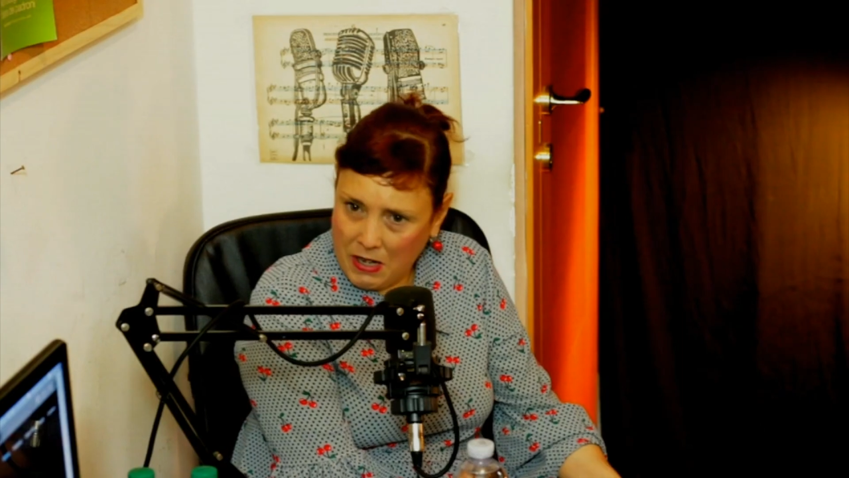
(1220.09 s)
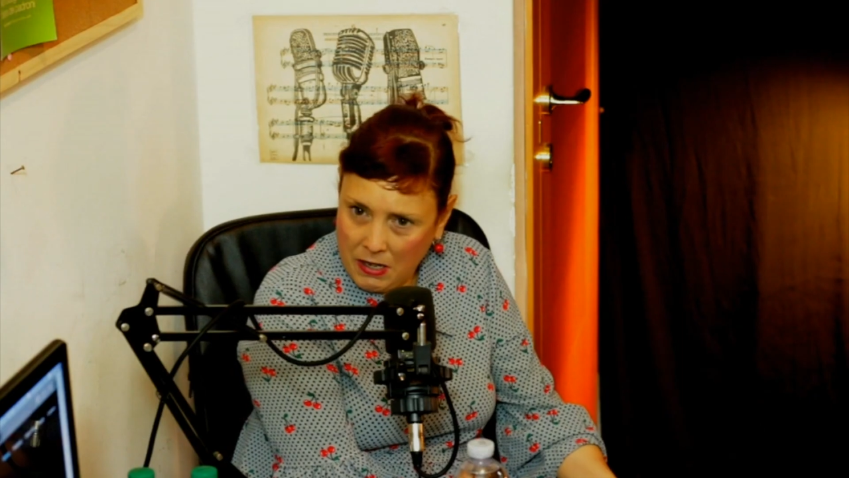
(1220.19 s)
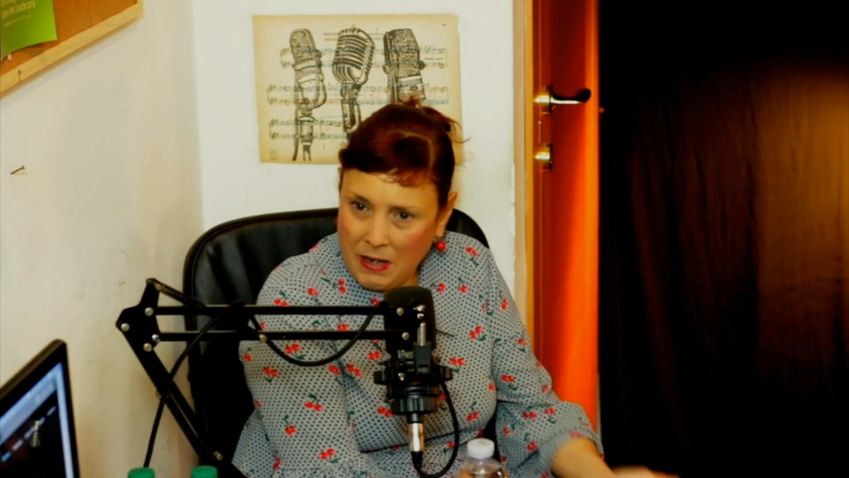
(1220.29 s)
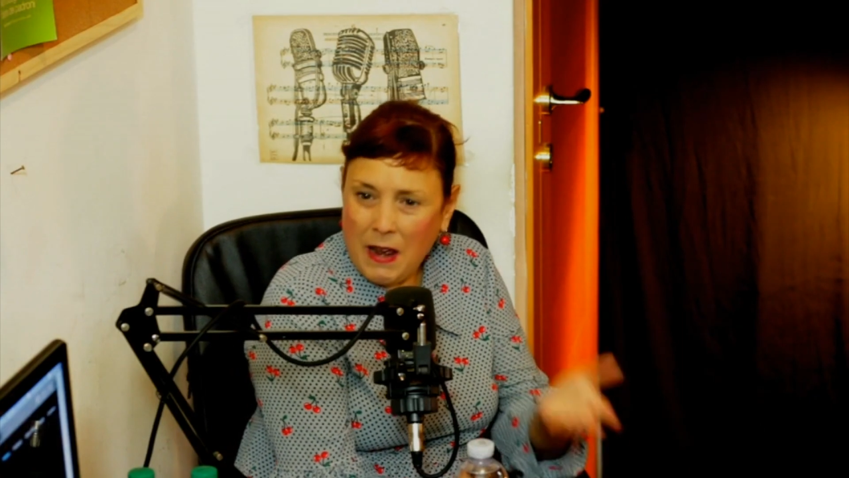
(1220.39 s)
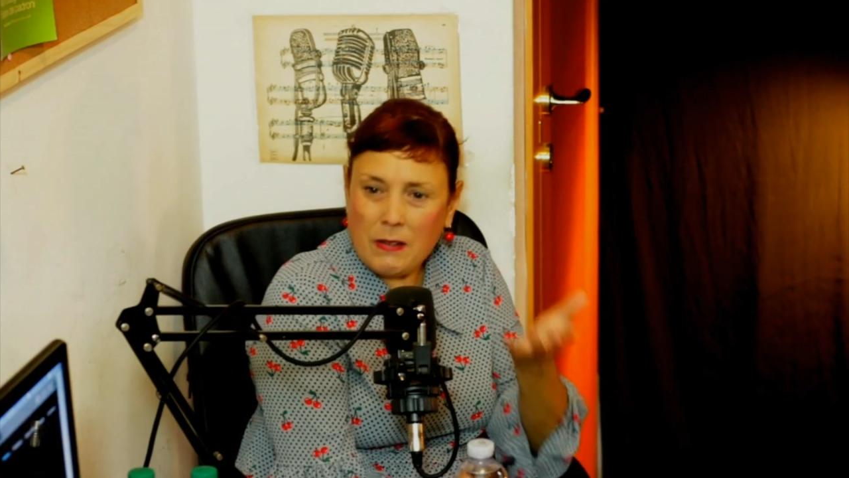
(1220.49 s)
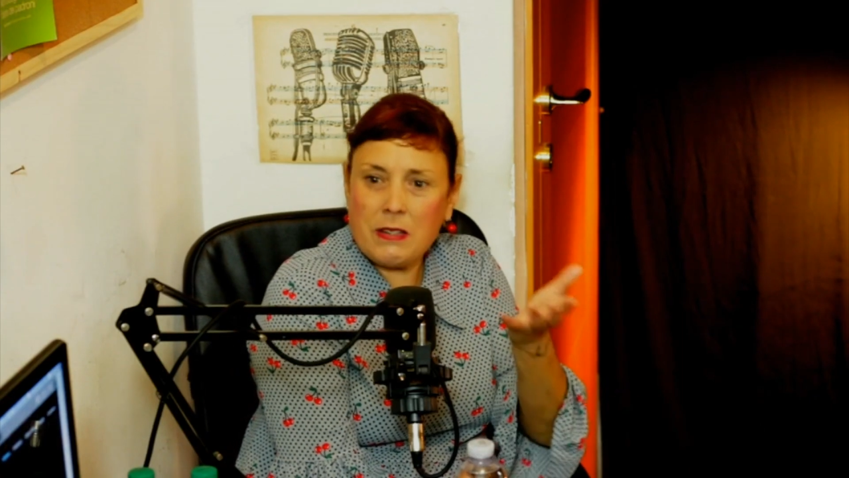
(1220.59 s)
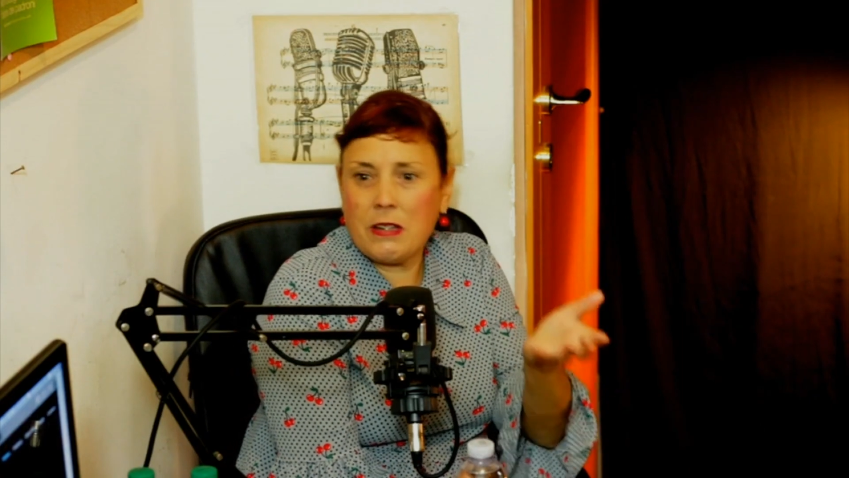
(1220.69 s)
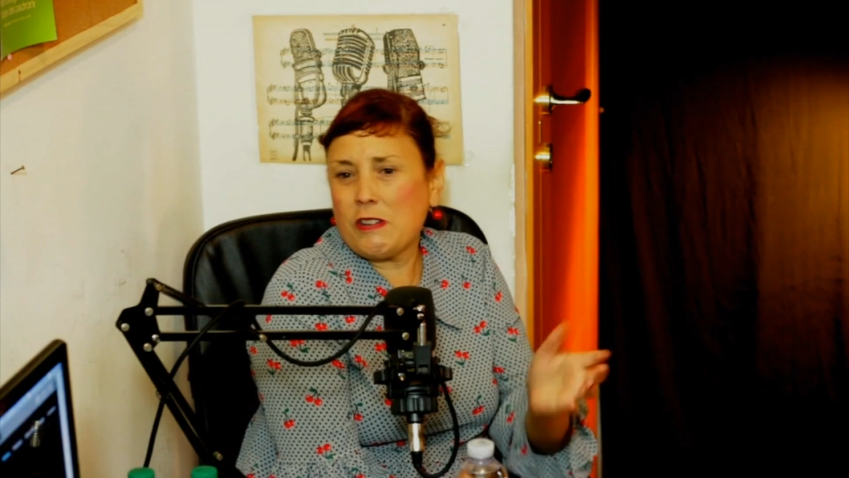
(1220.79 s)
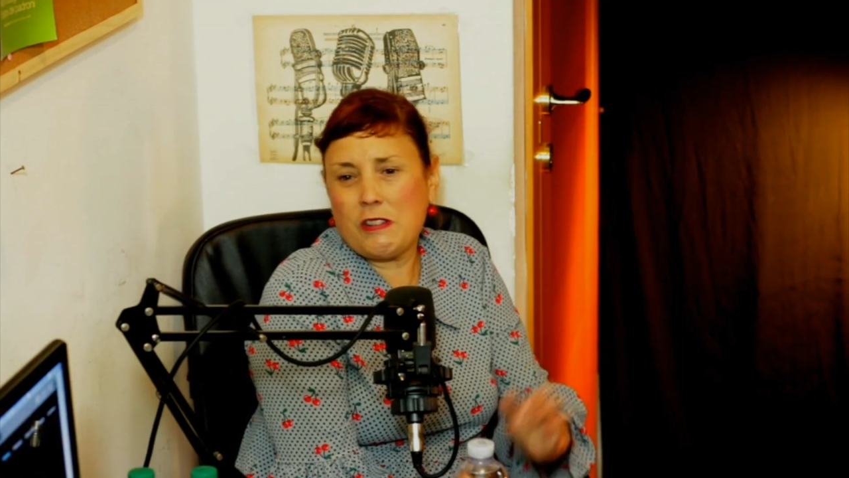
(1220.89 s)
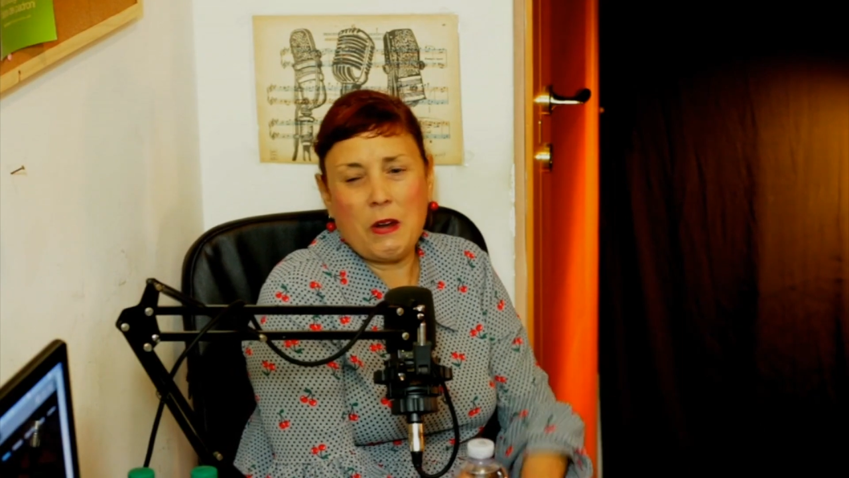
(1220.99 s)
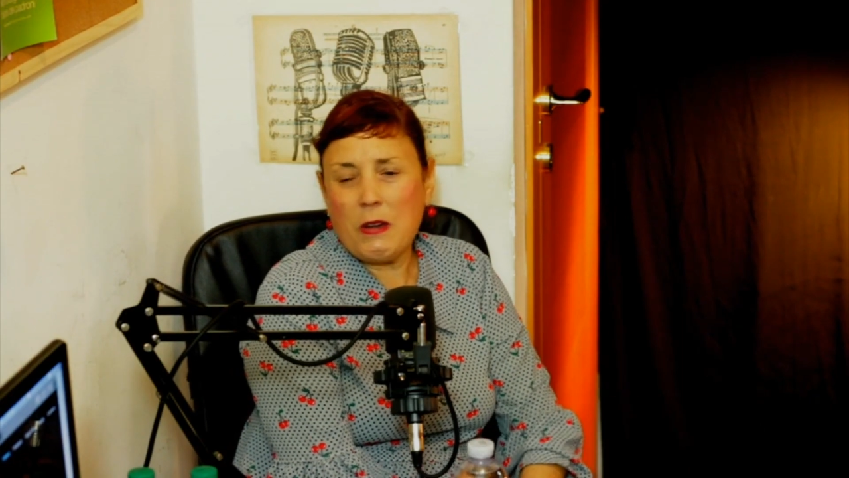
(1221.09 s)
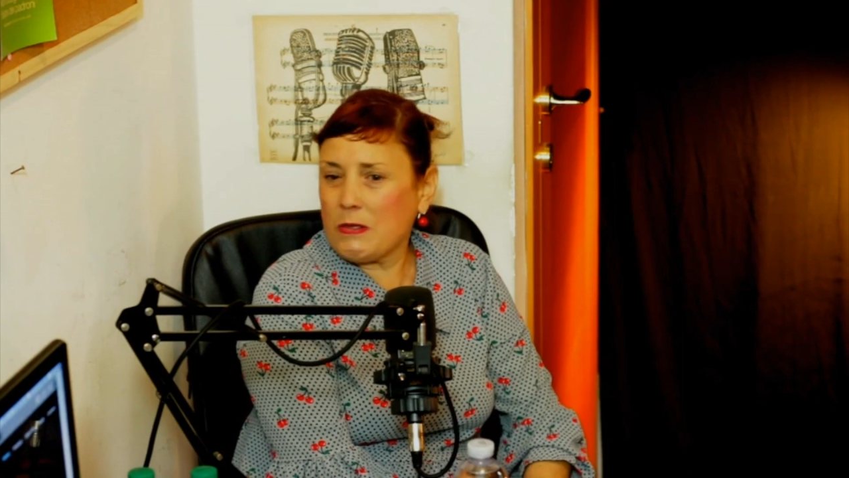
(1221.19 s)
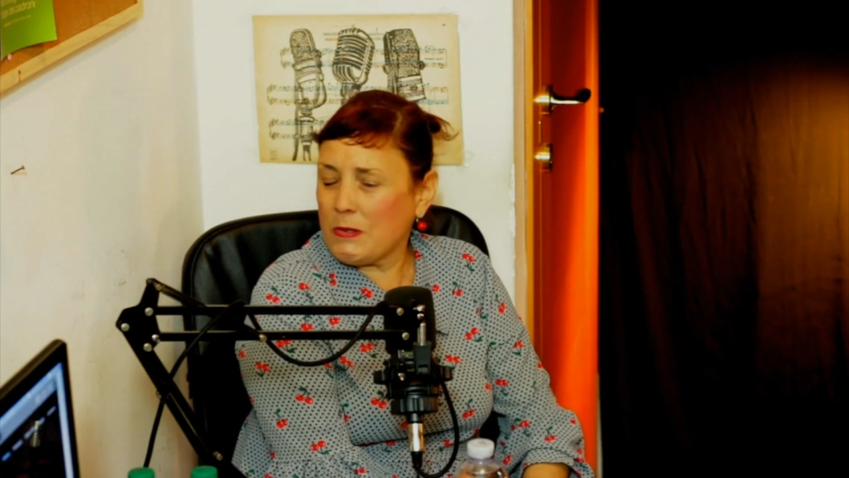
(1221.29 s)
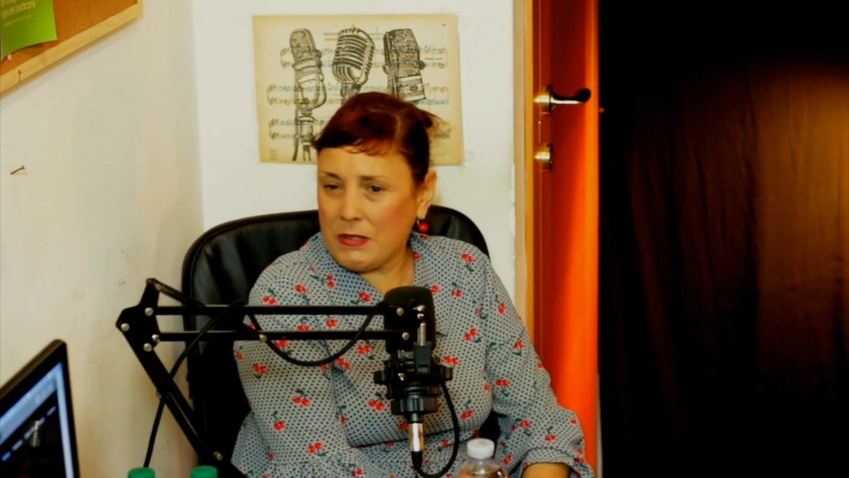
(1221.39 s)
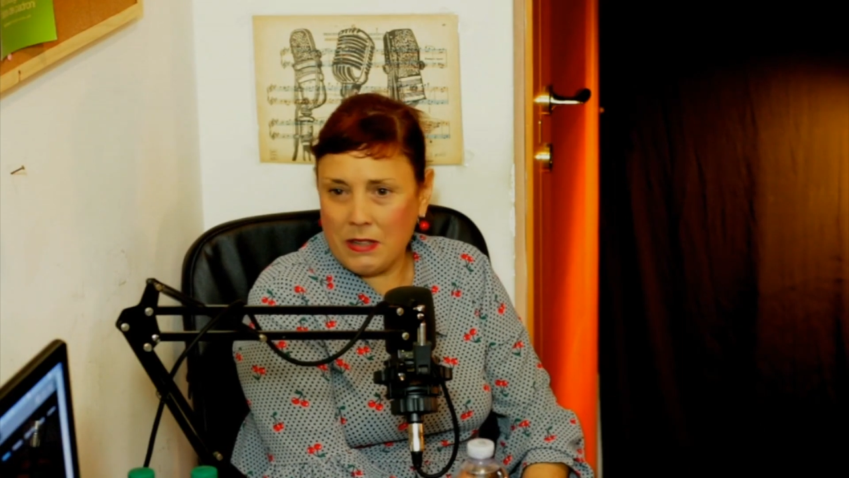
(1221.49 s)
And now addiction
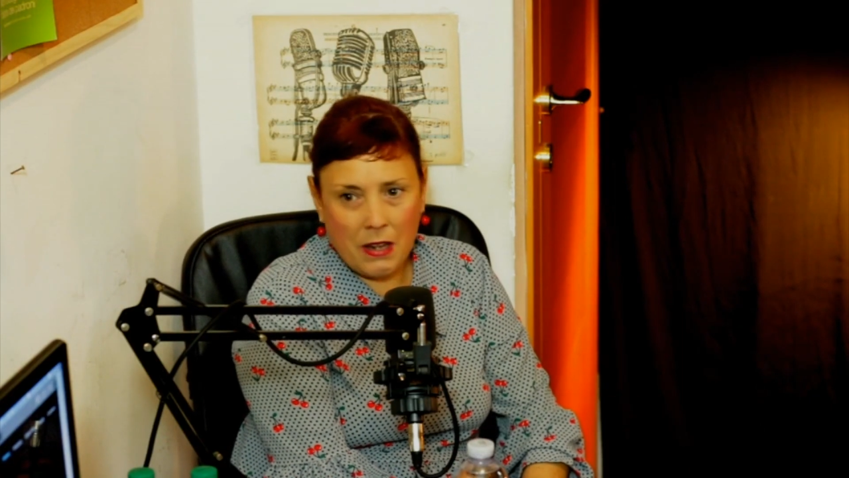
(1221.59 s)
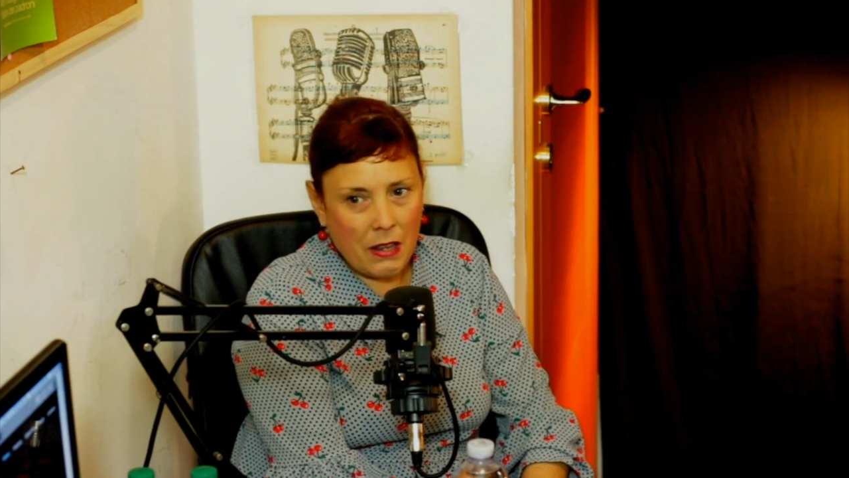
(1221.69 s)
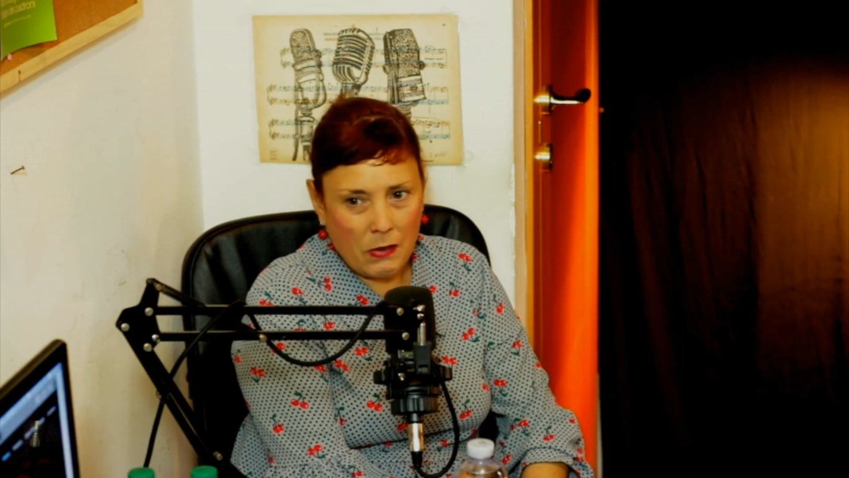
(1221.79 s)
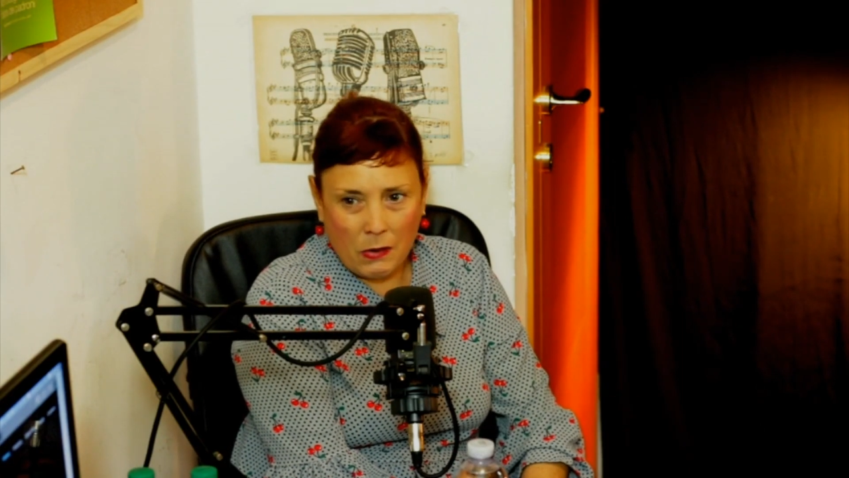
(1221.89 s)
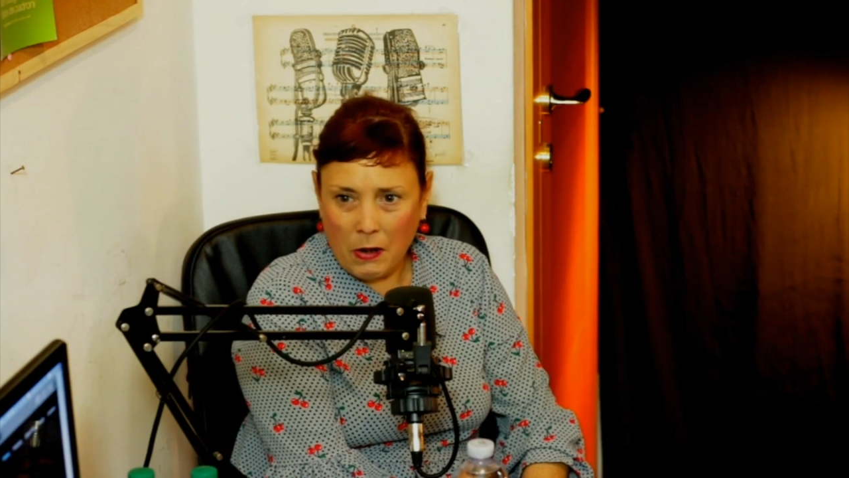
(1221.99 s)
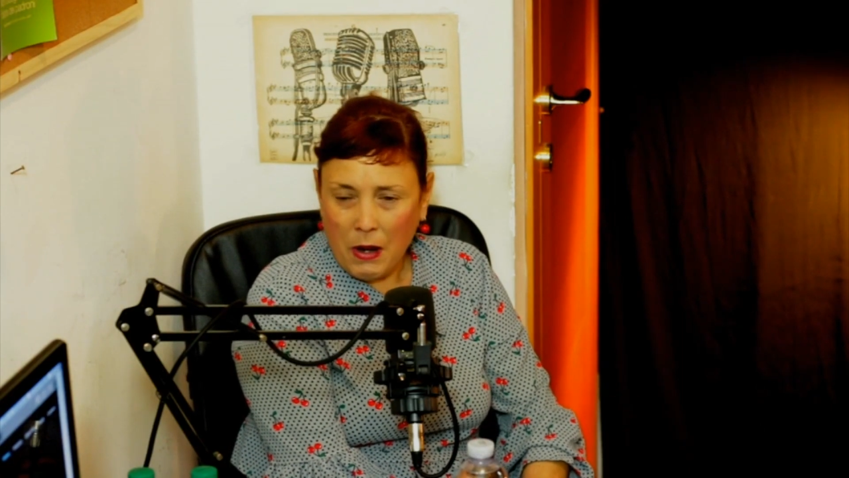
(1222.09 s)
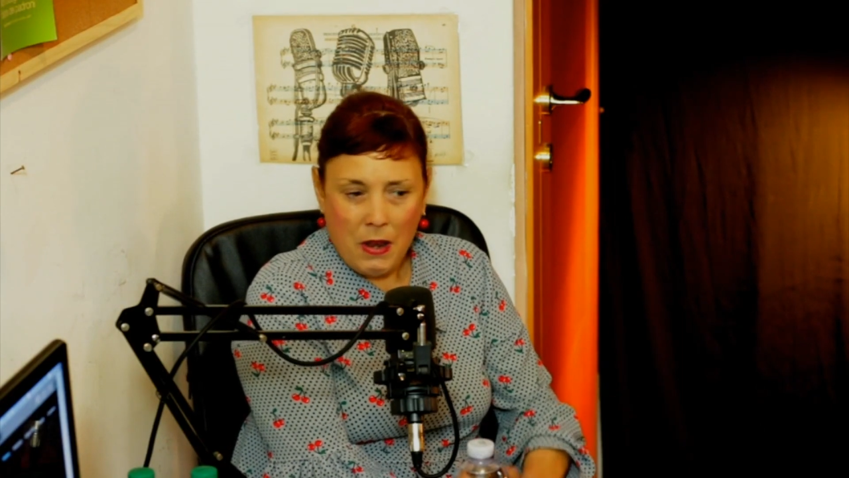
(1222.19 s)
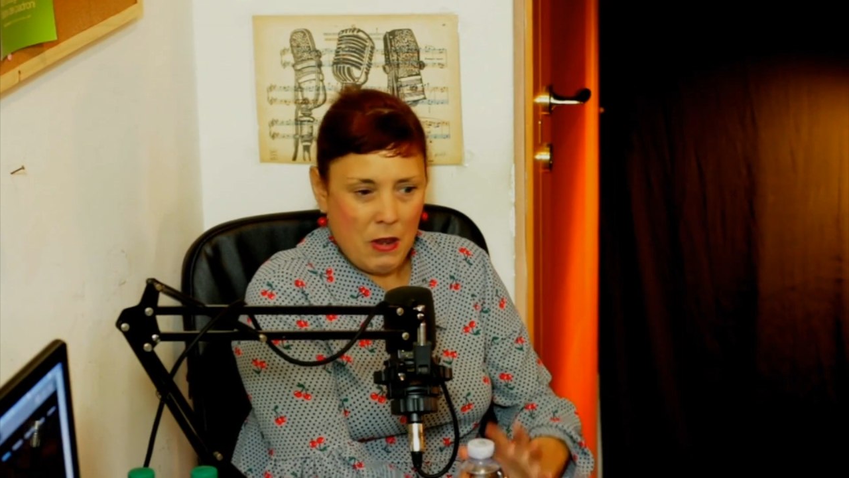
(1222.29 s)
also is another